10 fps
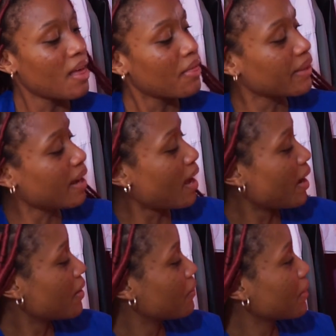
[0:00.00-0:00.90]
the
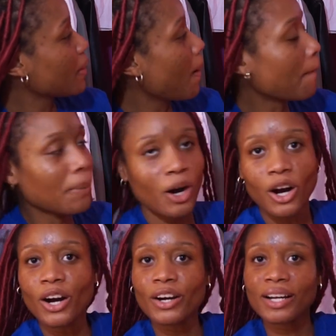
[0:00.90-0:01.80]
Ivy
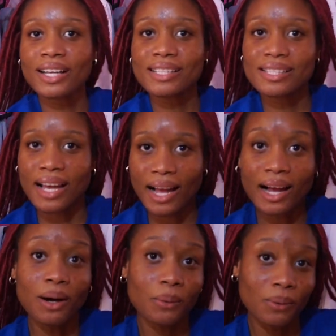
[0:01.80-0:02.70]
Park
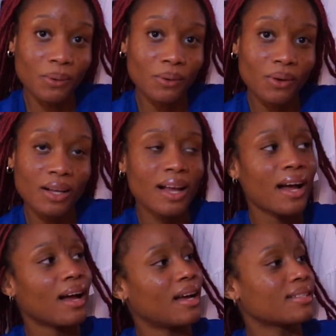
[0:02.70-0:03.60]
towel.
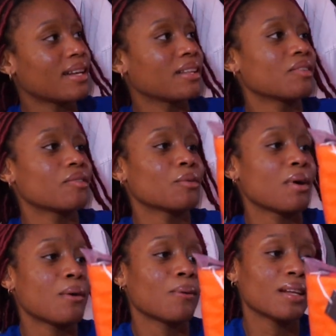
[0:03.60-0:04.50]
I said in the review
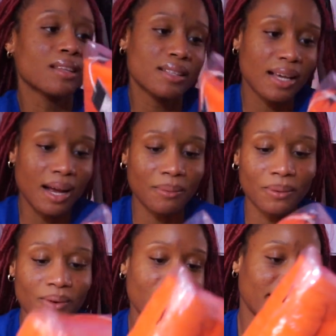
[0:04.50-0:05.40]
I wanted the
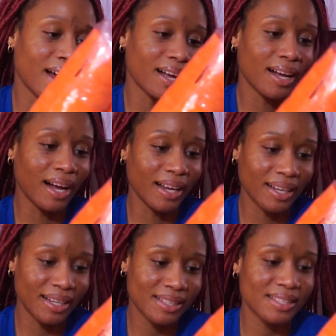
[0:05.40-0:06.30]
towel and I got
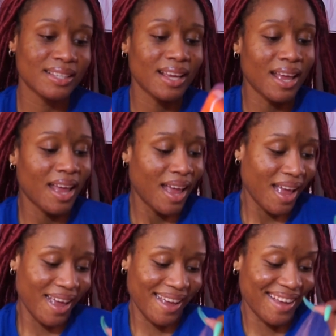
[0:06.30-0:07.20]
it.
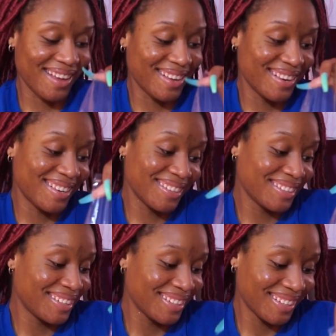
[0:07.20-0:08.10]
And
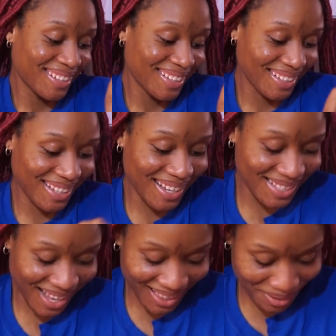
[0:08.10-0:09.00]

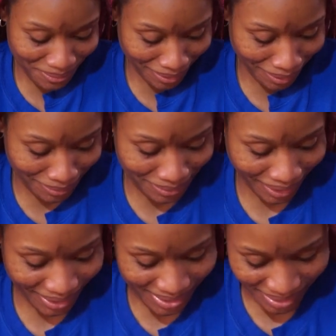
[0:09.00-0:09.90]
I love the color.
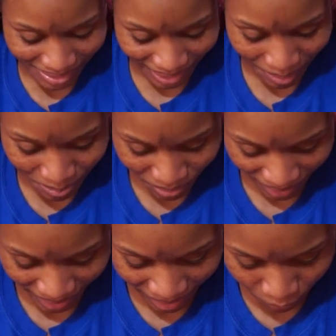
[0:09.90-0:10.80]
Like, it's such a
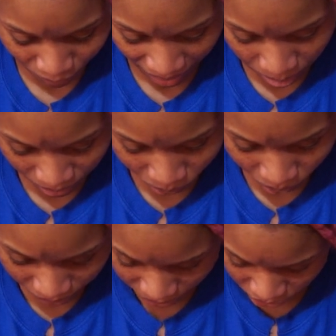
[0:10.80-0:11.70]
bright and vibrant
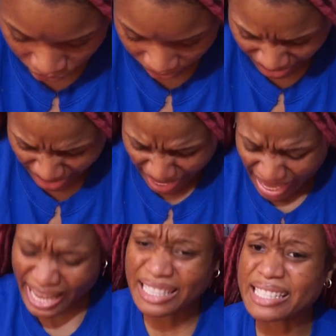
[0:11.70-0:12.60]
orange.
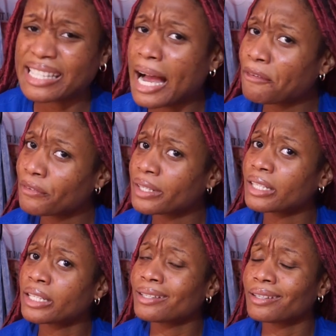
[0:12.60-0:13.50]
It
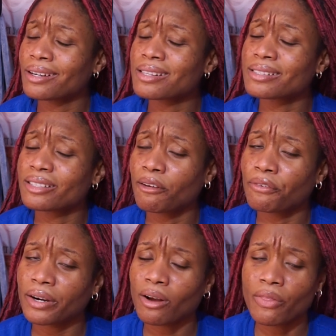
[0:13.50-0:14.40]
definitely looks
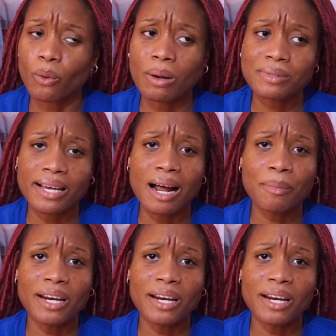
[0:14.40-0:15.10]
different on the website. I'm